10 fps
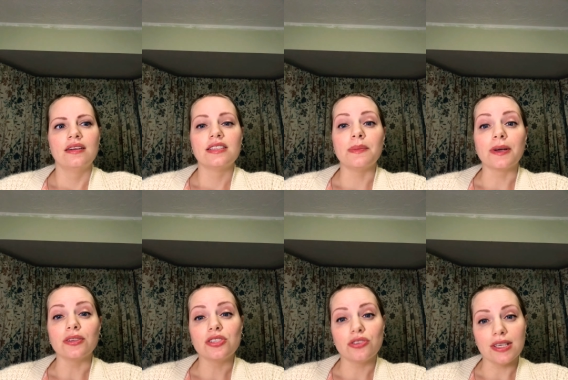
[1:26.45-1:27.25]
Typical
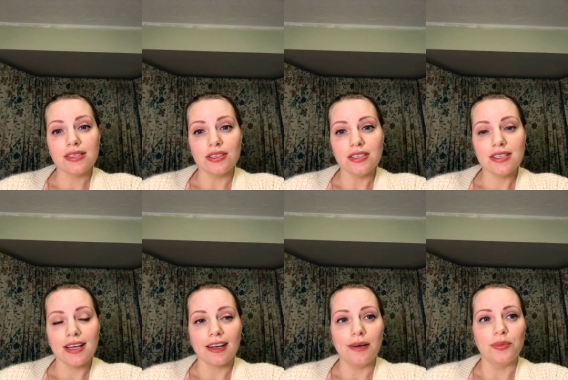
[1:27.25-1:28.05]
stressors
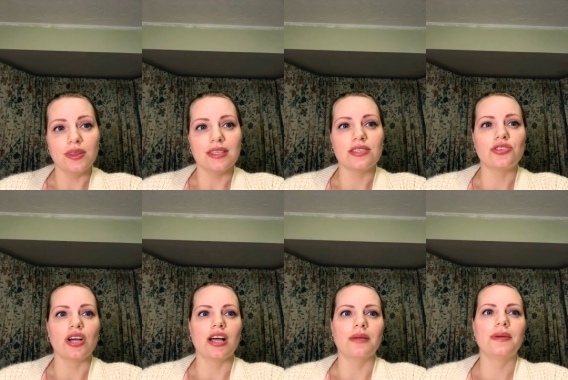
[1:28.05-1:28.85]
that come with this
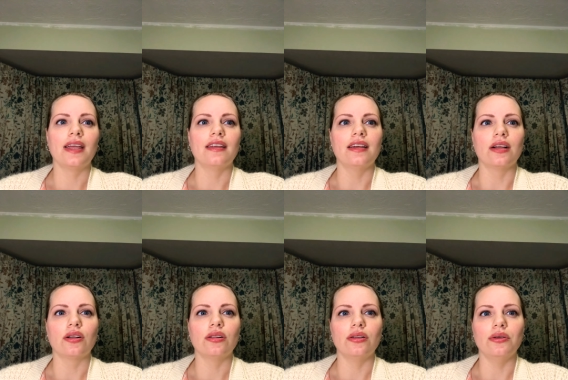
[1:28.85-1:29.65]
job can
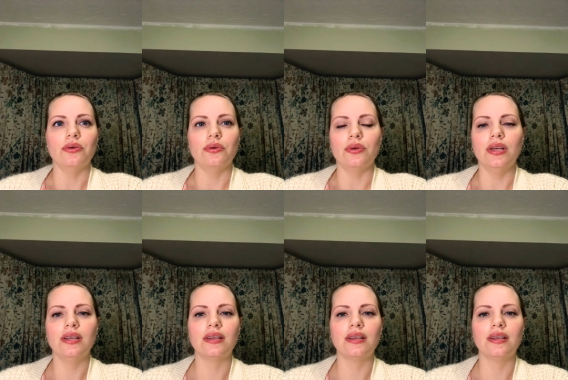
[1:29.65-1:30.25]
include